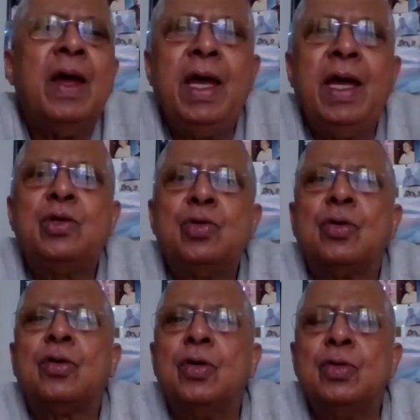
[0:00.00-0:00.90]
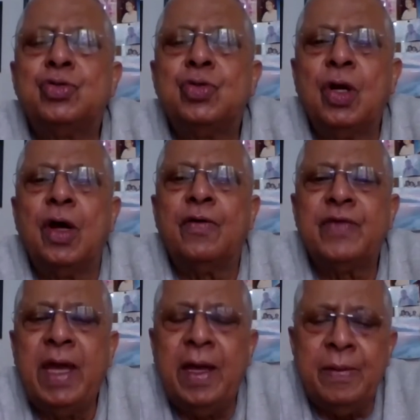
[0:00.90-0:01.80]
He took control
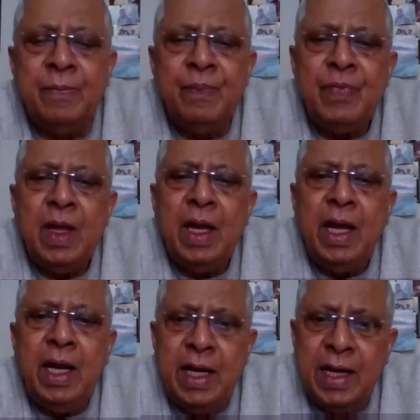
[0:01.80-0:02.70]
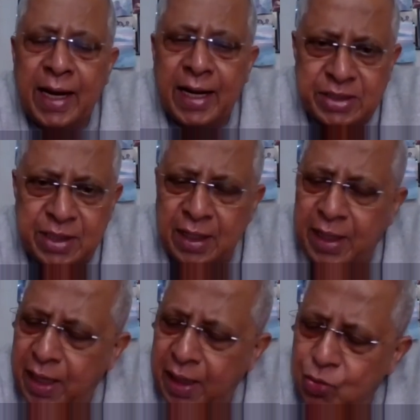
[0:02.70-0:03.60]
of the Indian National,
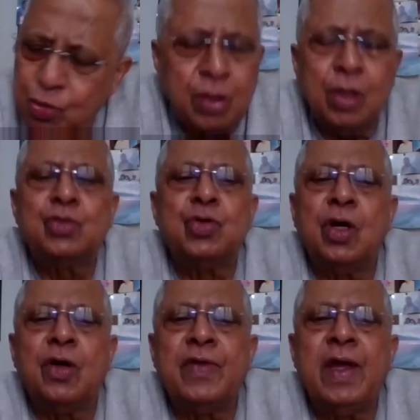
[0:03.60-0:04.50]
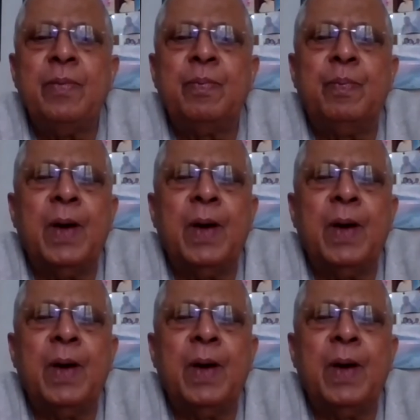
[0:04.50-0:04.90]
he took control of the